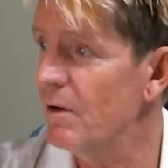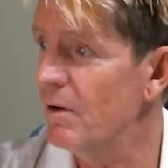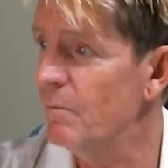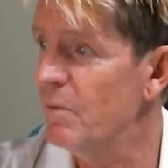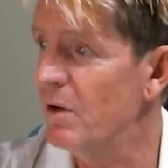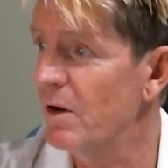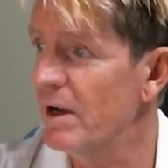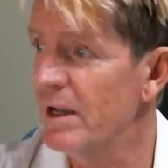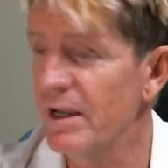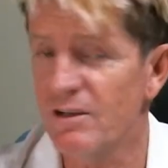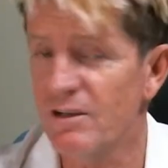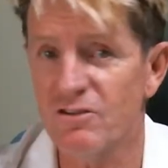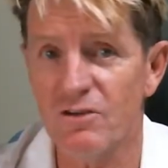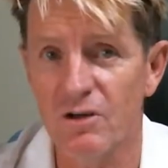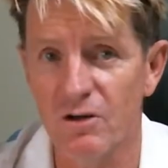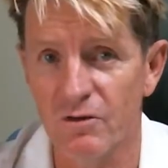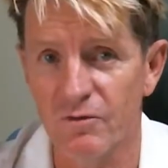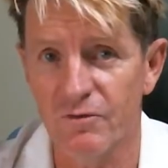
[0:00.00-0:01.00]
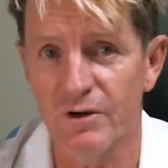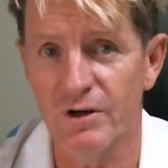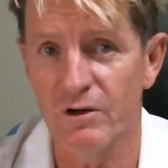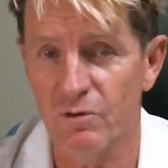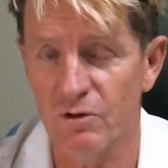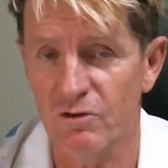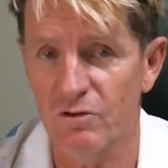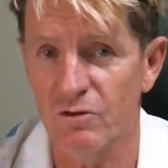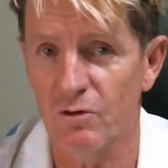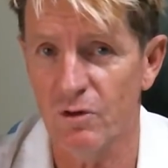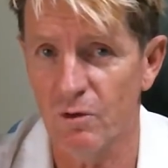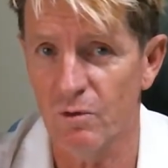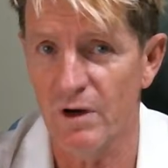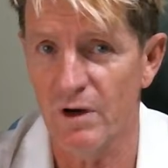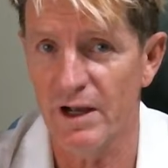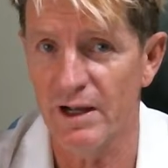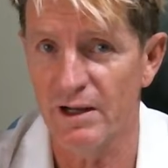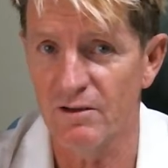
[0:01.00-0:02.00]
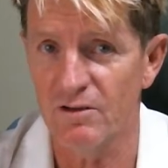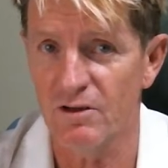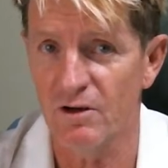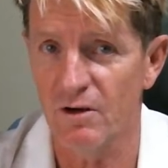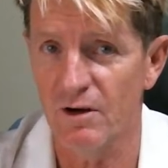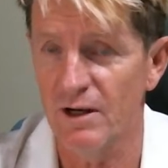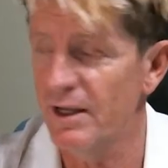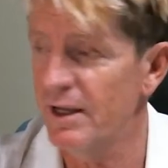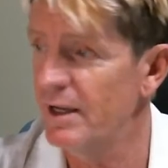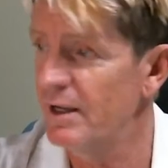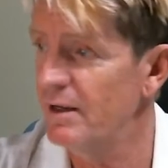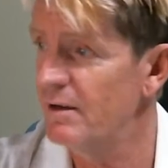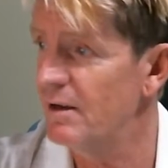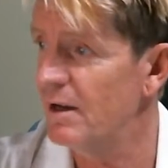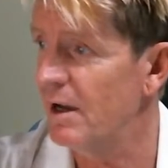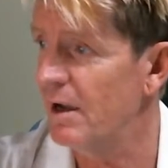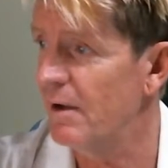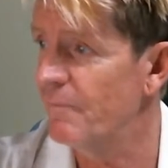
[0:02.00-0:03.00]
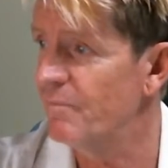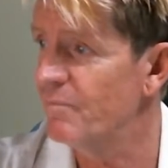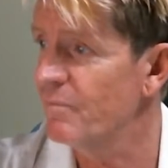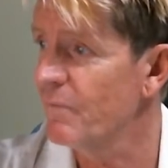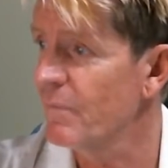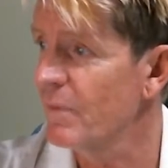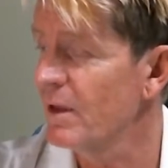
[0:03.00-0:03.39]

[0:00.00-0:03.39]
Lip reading: My ex-girlfriend was all the way in Thailand.